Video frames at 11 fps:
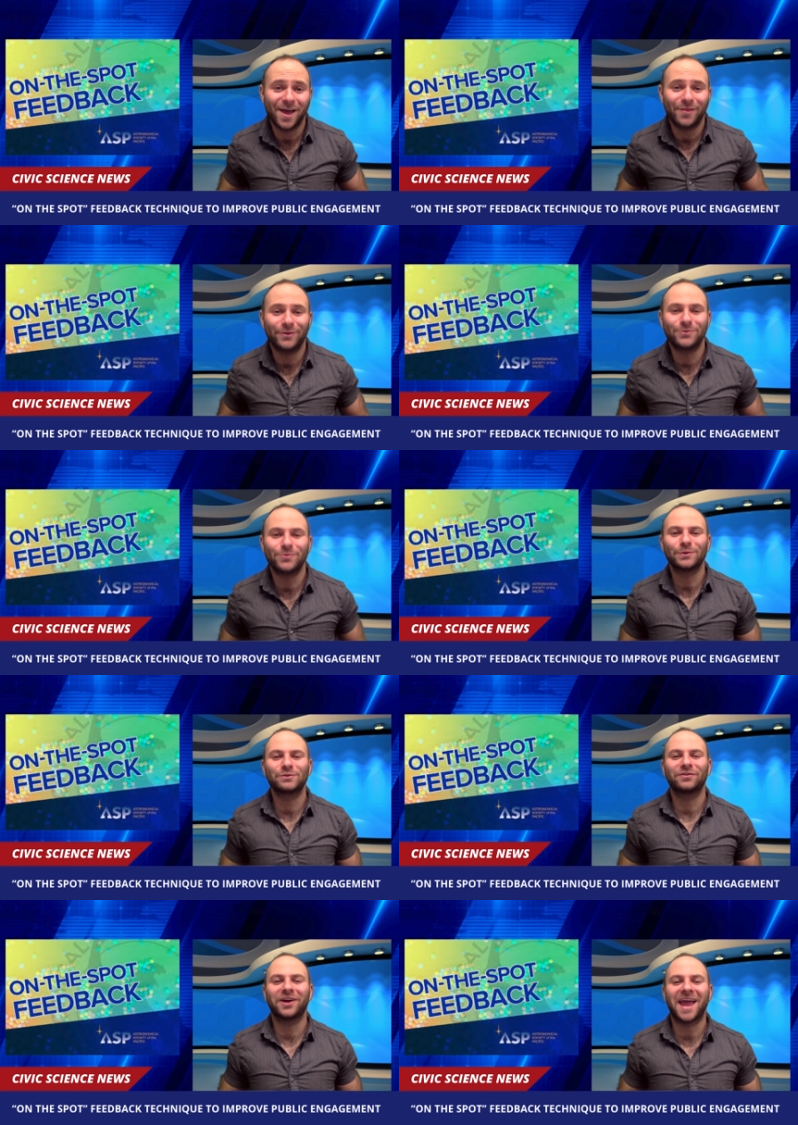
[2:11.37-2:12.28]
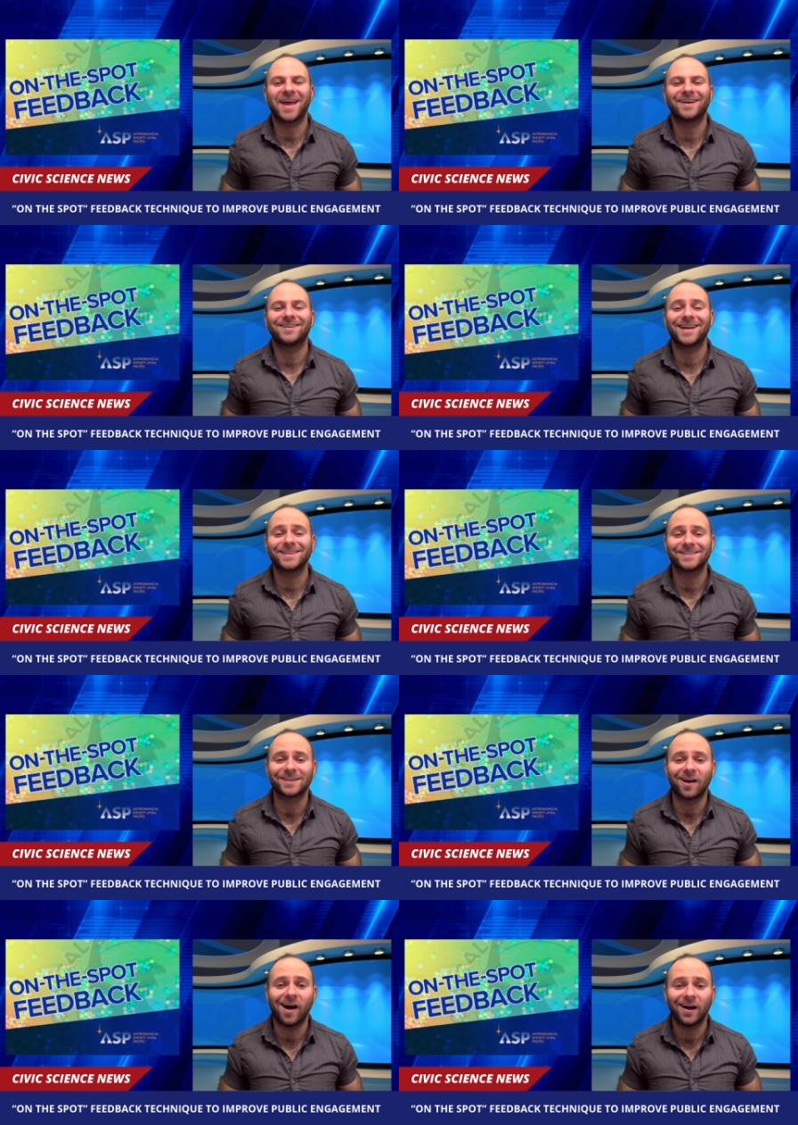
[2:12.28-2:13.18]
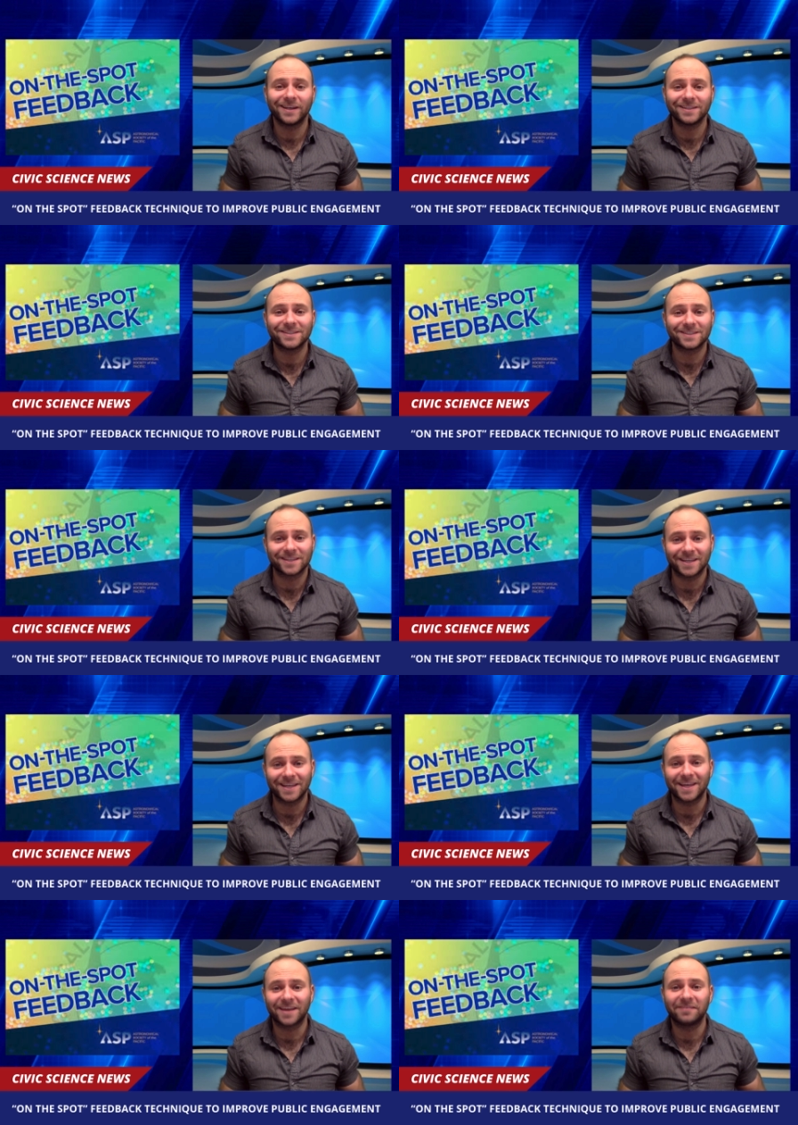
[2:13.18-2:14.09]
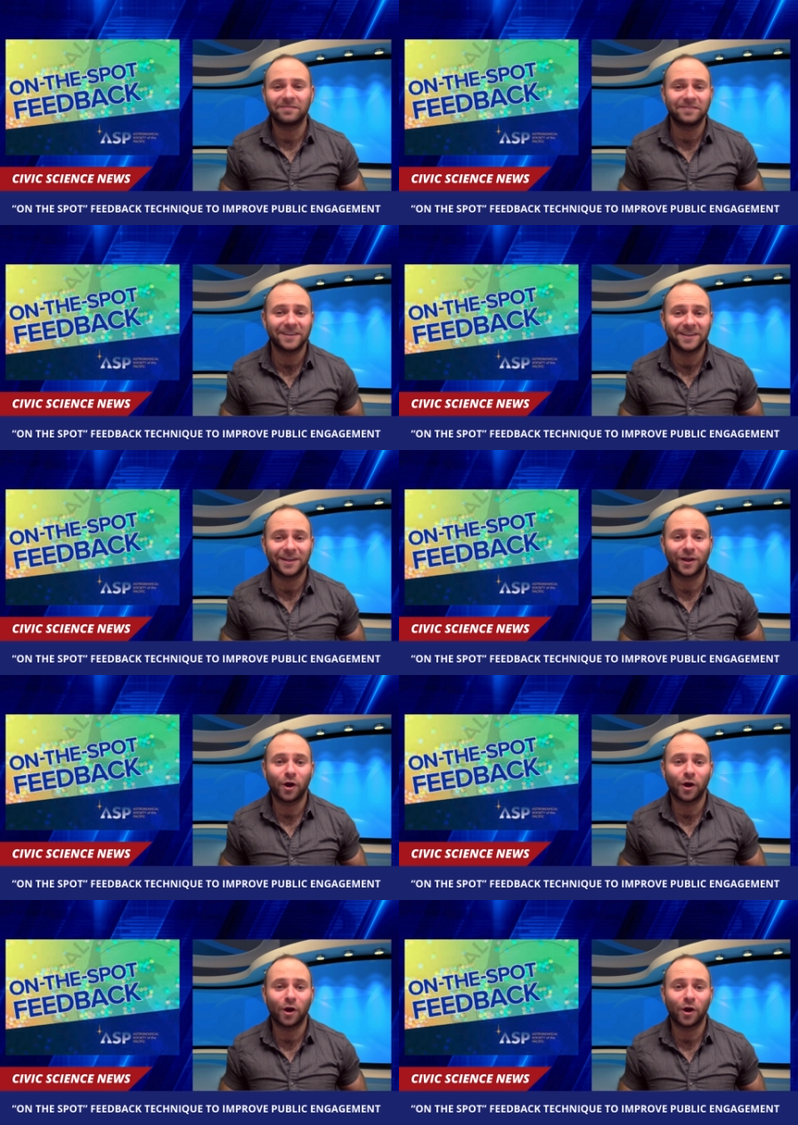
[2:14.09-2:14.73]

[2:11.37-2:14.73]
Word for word: The tools for analyzing audience thinking and feeling